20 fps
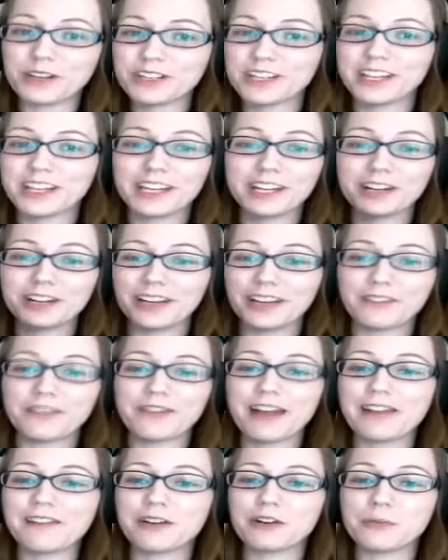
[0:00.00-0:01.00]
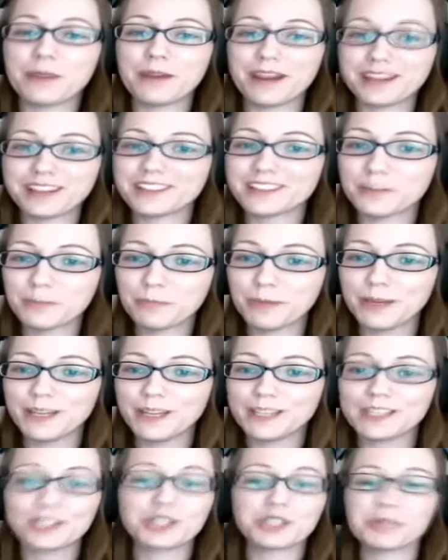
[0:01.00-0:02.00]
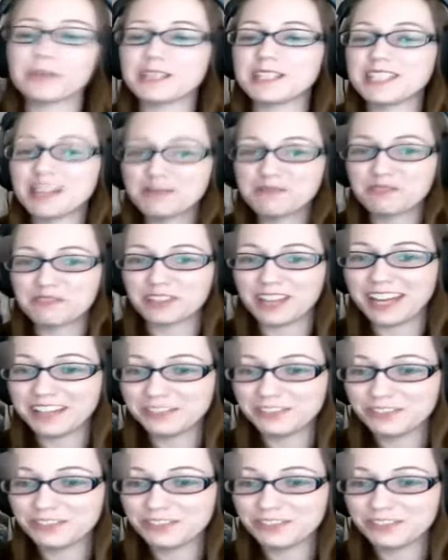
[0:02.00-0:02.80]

going to give her like five hundred boxes of pins and she'll be set for life.